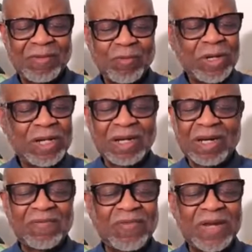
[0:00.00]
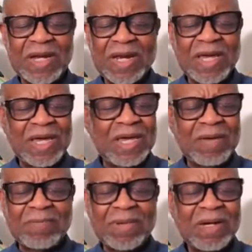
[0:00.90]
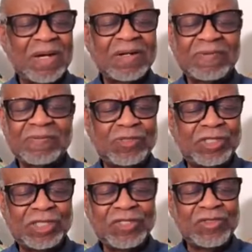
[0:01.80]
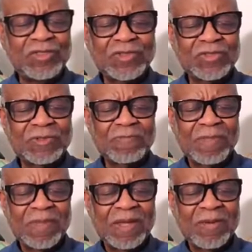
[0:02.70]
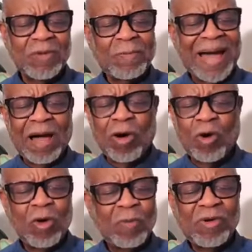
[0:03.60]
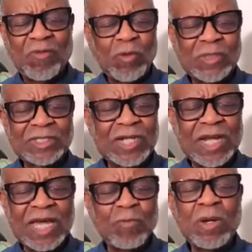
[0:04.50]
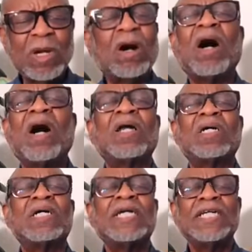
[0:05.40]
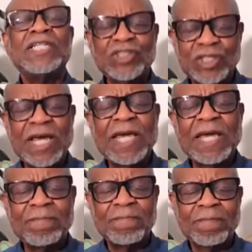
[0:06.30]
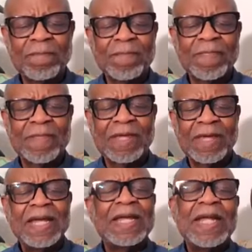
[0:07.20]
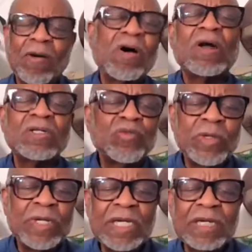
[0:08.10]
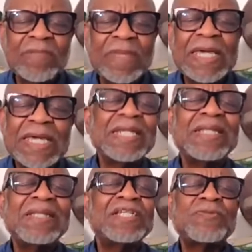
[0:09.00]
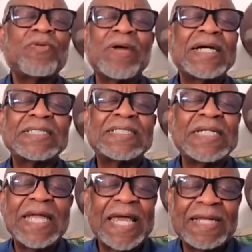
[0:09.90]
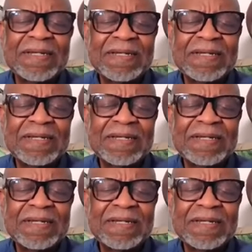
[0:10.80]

We love the name of Jesus. We bow before his name. We honor his name. Now, God, as we end this prayer tonight,